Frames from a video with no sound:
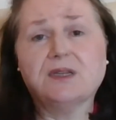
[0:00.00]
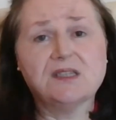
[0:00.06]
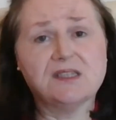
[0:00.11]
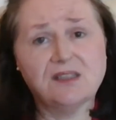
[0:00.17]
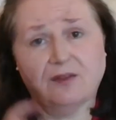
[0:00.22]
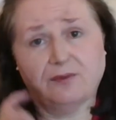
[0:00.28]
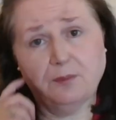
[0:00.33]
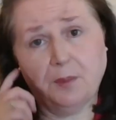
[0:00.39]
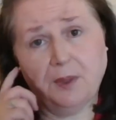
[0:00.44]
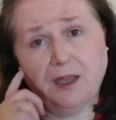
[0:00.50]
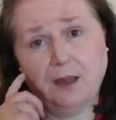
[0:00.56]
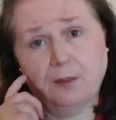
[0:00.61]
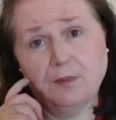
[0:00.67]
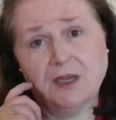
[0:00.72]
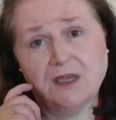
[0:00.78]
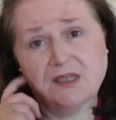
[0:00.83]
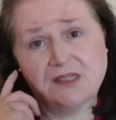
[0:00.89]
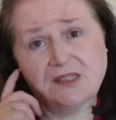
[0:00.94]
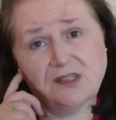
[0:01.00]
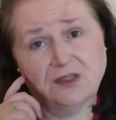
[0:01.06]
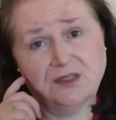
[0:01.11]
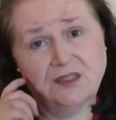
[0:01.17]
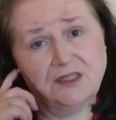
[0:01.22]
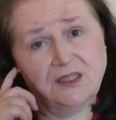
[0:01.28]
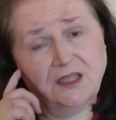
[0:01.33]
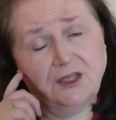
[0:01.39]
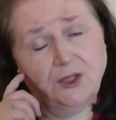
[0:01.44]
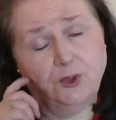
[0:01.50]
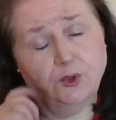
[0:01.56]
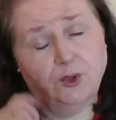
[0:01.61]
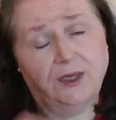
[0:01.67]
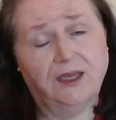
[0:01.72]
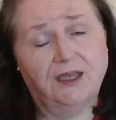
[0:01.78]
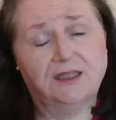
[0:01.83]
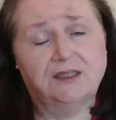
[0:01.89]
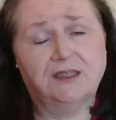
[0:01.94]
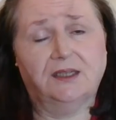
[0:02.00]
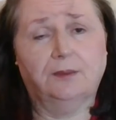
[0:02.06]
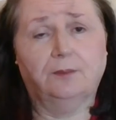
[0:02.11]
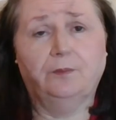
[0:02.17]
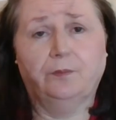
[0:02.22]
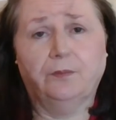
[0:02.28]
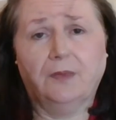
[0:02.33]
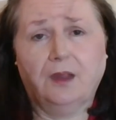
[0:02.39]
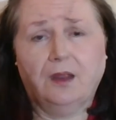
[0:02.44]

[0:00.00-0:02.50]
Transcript: at 7 p.m. It's Sunday UK time.